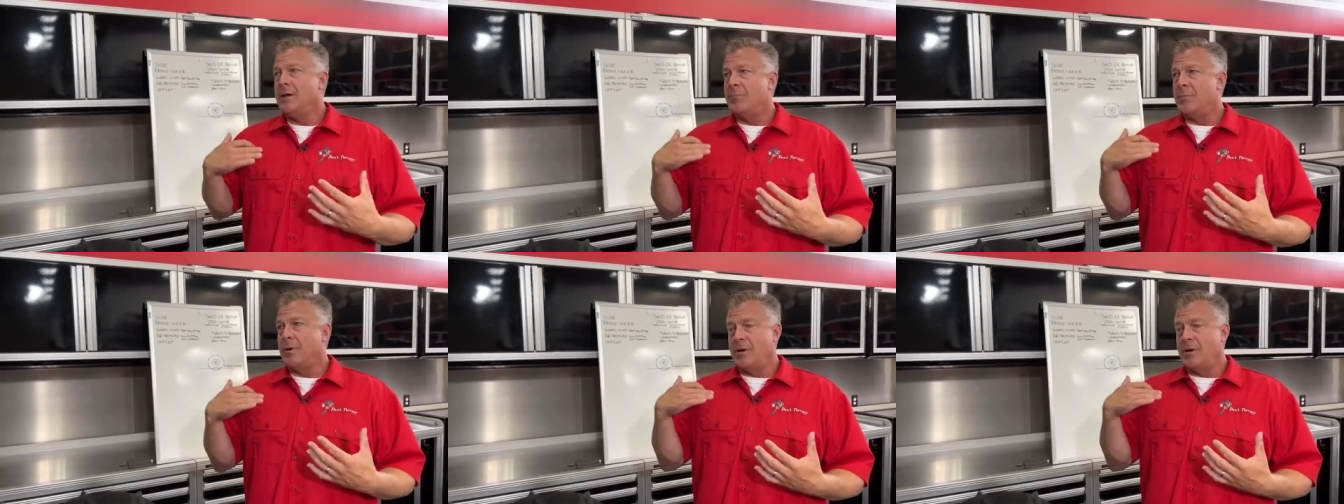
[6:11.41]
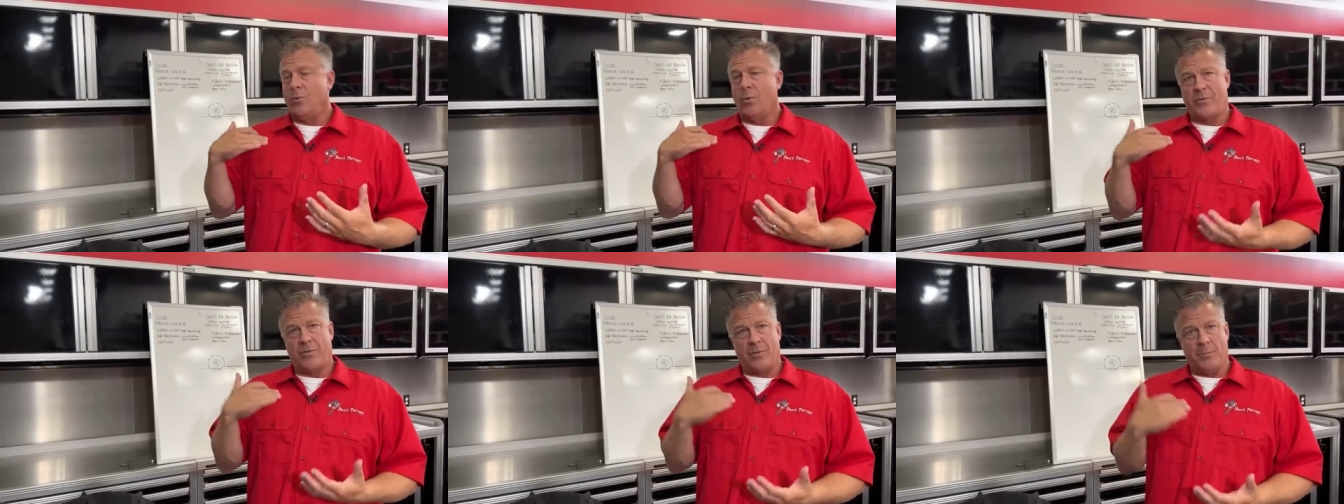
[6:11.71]
But
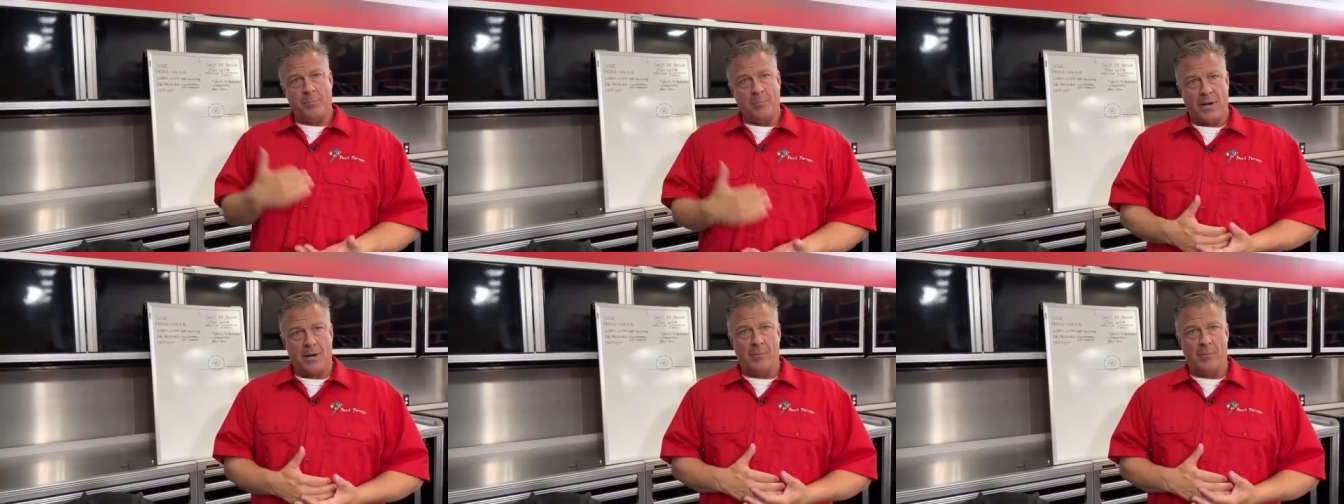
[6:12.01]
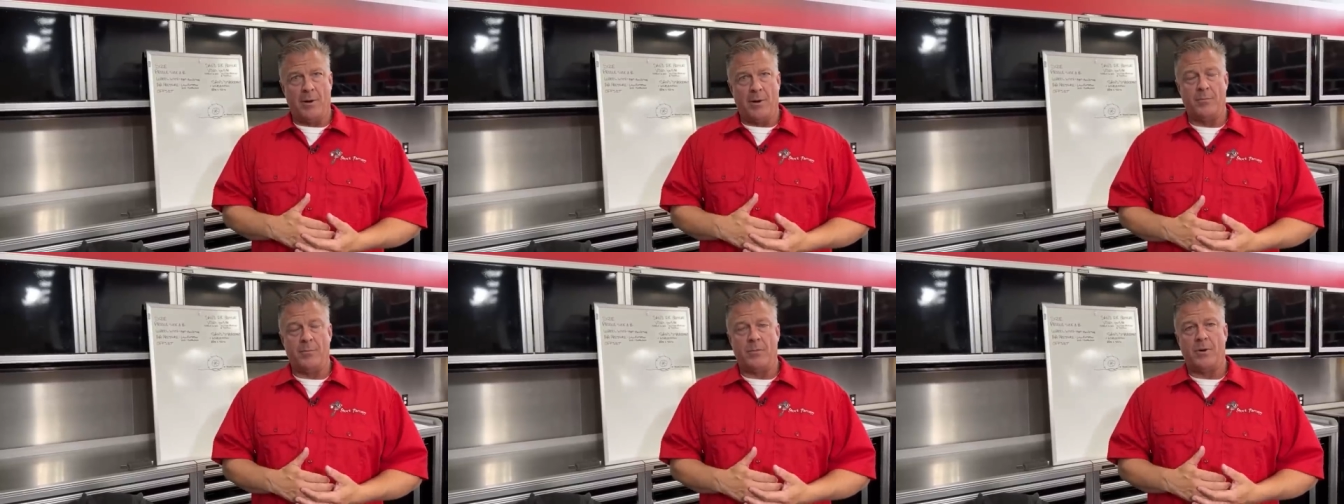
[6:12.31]
you want the
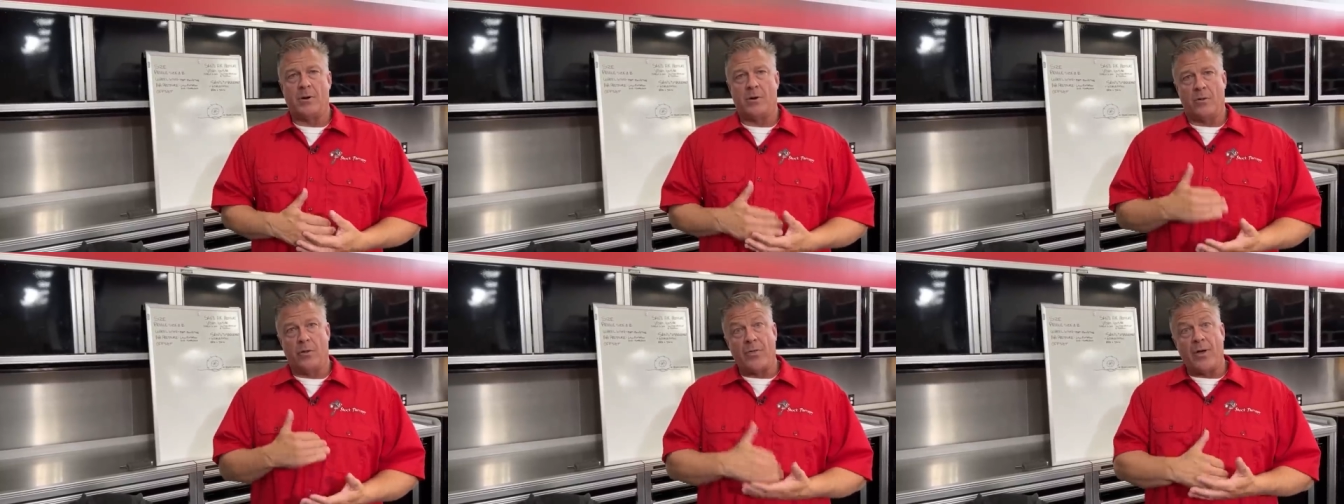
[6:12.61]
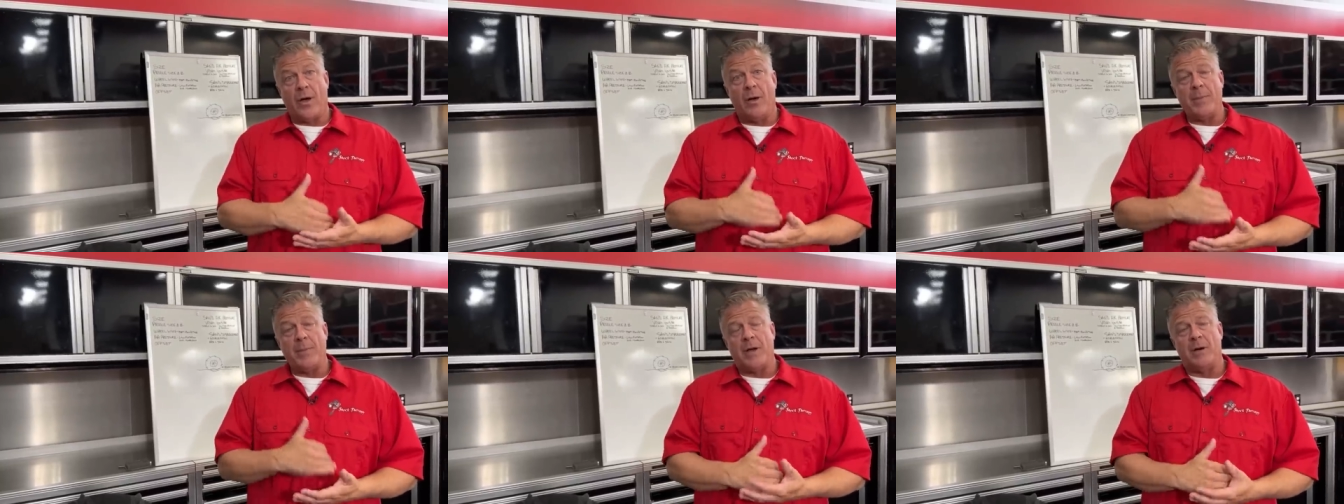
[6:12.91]
minimum, or
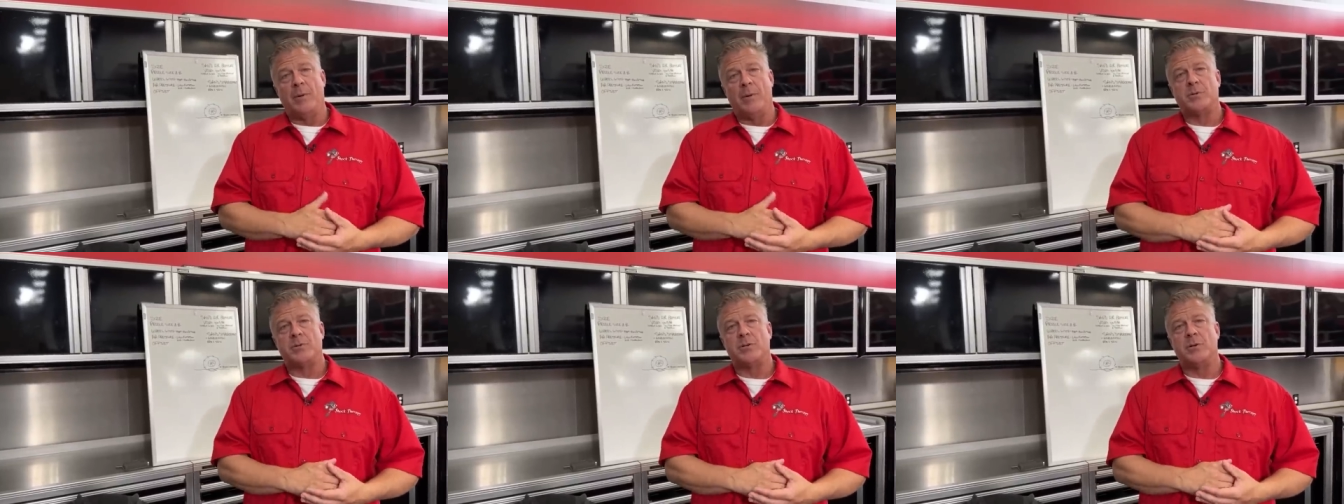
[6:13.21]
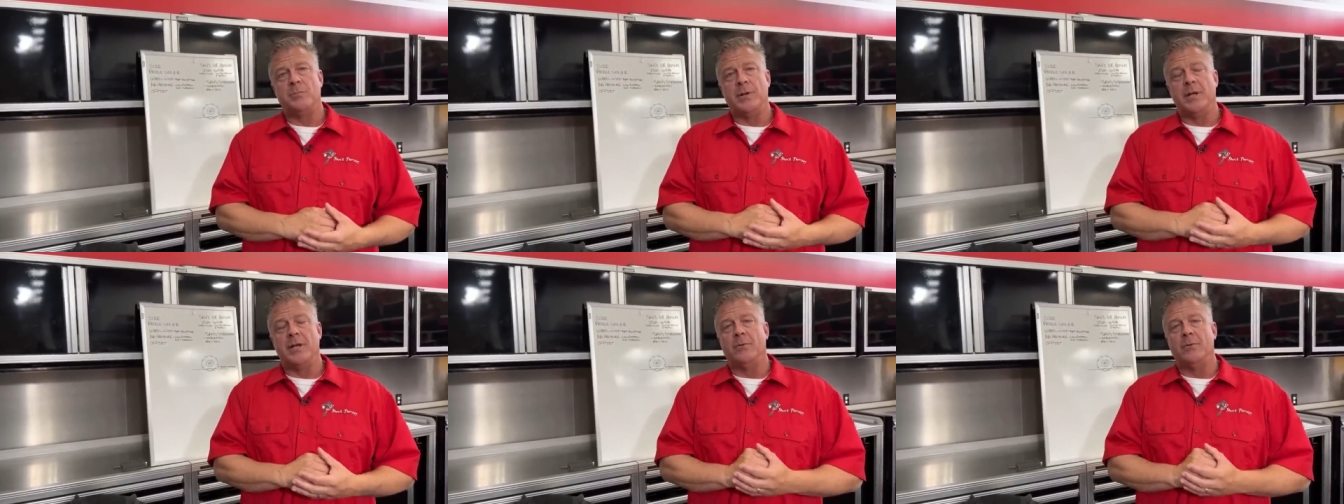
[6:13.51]
the minimum
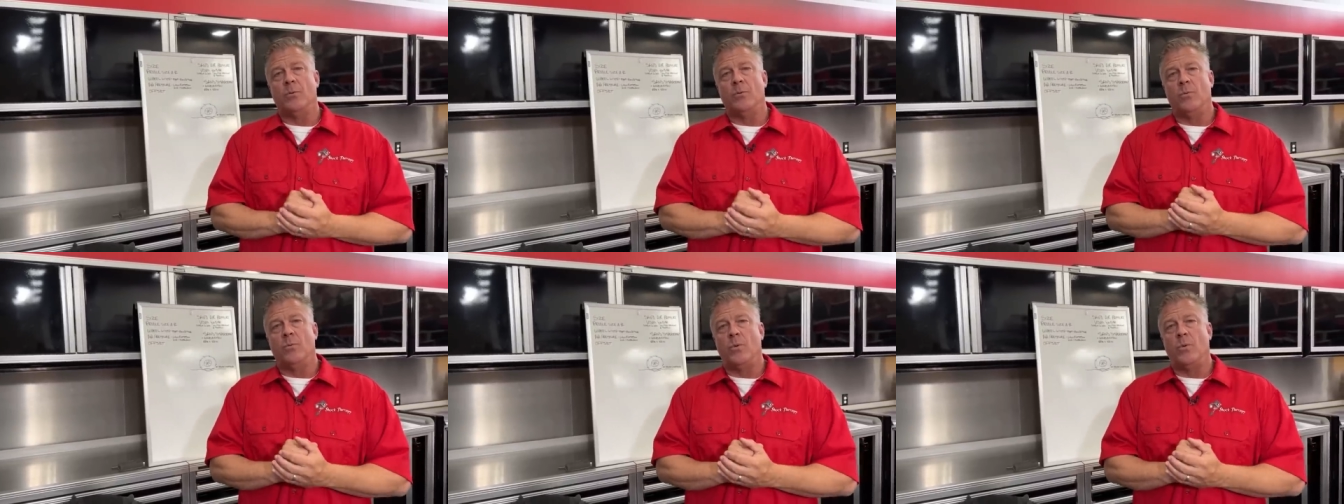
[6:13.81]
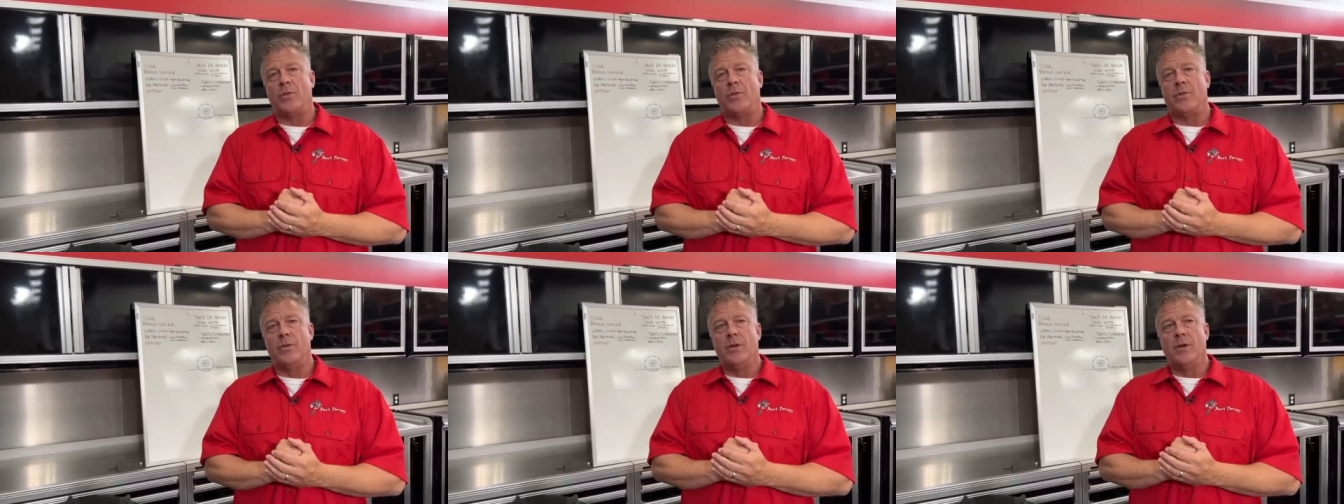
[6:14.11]
should be
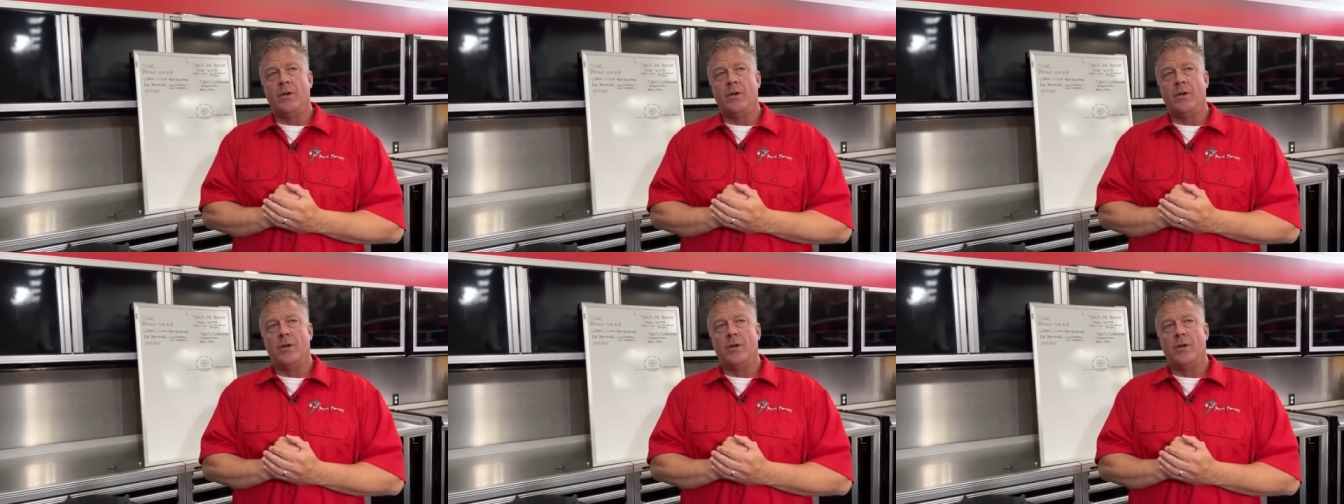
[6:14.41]
with